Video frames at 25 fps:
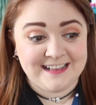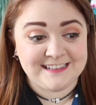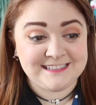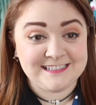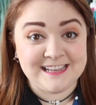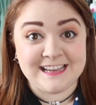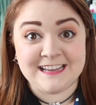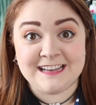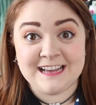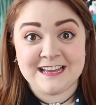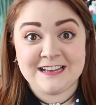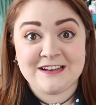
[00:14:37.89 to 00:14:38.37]

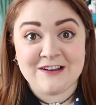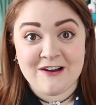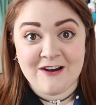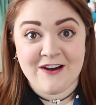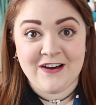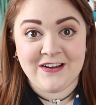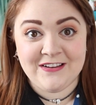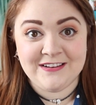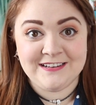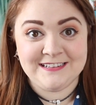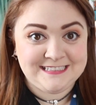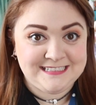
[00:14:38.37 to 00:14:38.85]
It's like I
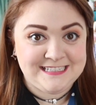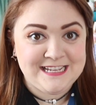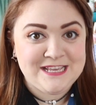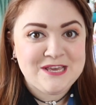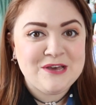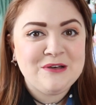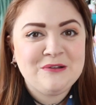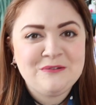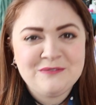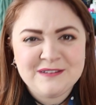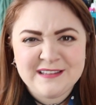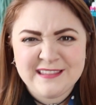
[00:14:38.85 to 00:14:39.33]
can't
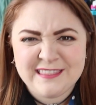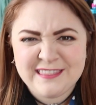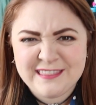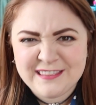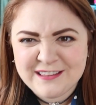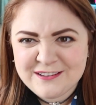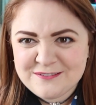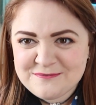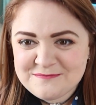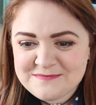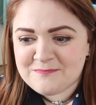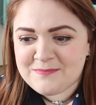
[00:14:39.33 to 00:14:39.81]
deal with
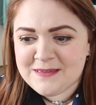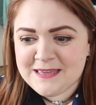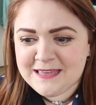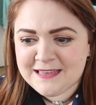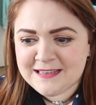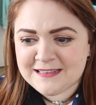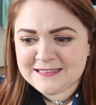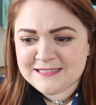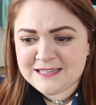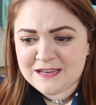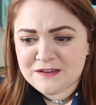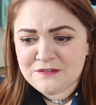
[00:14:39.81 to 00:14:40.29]
them
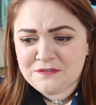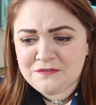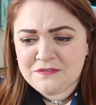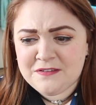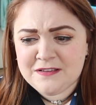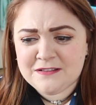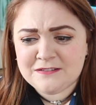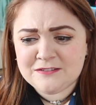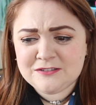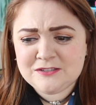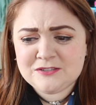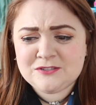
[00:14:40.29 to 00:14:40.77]
because I
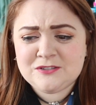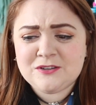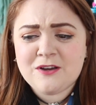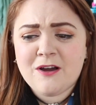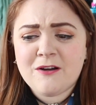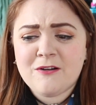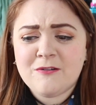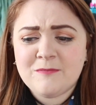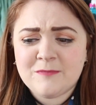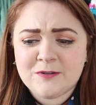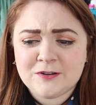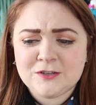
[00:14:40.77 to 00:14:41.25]
feel
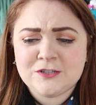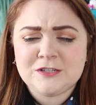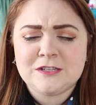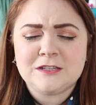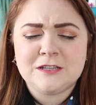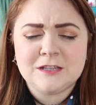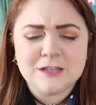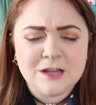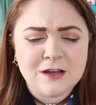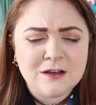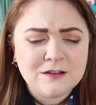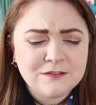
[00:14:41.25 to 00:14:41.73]
so much
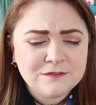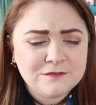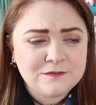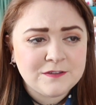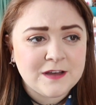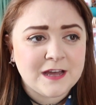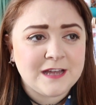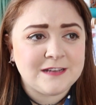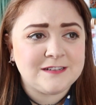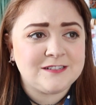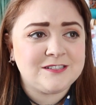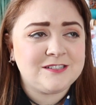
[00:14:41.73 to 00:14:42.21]

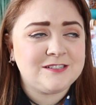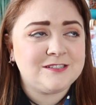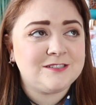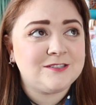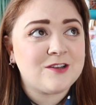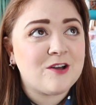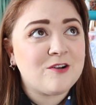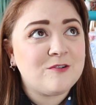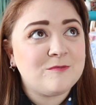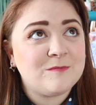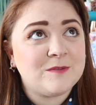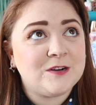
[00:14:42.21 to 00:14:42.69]
love and
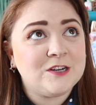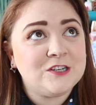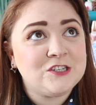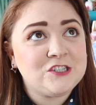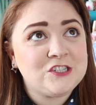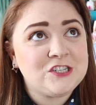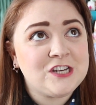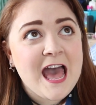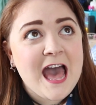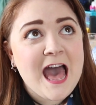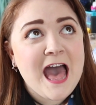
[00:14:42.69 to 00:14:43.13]
so much